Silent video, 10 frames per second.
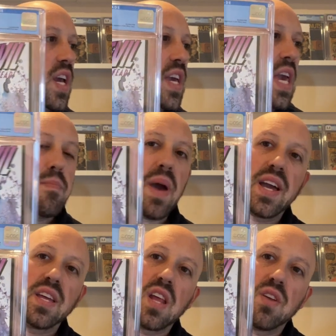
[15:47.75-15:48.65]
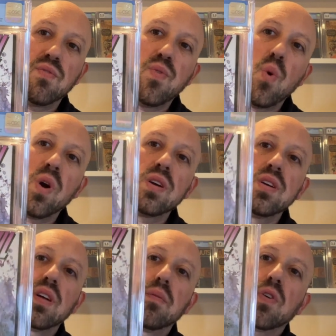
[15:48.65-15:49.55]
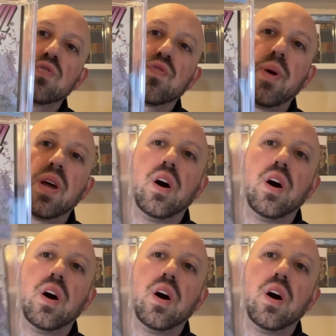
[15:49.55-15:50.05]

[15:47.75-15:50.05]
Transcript: It came back in 9.4. Goes for about